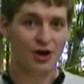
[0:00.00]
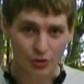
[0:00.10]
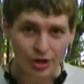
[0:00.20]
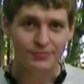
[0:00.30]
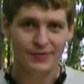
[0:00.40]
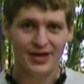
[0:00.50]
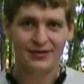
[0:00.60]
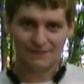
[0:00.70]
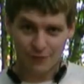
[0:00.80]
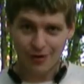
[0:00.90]
all could be.
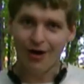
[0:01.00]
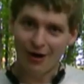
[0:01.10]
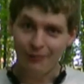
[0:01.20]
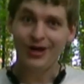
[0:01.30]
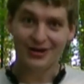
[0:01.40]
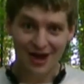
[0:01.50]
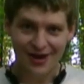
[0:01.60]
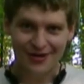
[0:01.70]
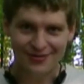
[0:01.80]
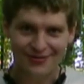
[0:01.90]
For all we
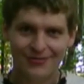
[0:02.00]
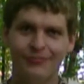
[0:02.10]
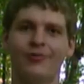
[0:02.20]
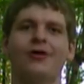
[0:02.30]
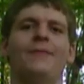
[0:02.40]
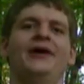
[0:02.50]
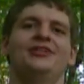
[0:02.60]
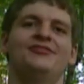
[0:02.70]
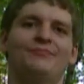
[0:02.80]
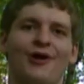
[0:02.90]
know, we're a
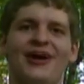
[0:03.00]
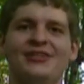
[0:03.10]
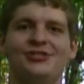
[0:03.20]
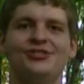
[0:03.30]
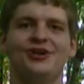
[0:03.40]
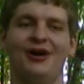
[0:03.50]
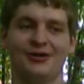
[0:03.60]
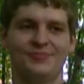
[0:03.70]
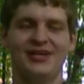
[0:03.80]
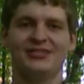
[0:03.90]
bunch of brains in
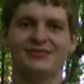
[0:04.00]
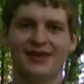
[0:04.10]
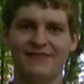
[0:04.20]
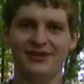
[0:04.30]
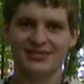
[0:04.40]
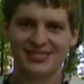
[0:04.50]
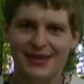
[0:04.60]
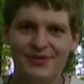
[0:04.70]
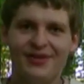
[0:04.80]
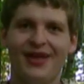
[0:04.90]
jars being given
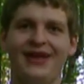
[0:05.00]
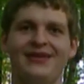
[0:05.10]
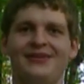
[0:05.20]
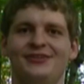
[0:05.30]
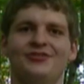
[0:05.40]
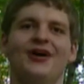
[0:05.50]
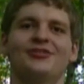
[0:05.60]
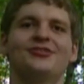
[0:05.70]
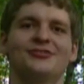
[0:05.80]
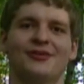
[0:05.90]
simulated
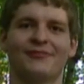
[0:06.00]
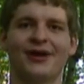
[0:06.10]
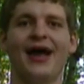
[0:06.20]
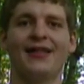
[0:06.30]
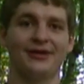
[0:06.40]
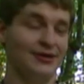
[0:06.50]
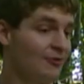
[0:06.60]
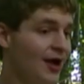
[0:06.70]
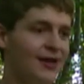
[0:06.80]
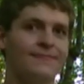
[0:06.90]
instructions on reality,
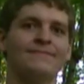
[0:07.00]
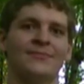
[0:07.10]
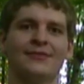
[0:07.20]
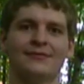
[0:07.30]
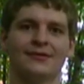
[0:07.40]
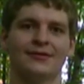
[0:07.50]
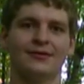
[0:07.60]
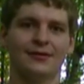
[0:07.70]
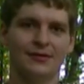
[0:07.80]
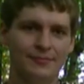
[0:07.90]
right?
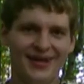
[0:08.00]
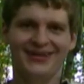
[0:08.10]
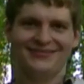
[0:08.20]
But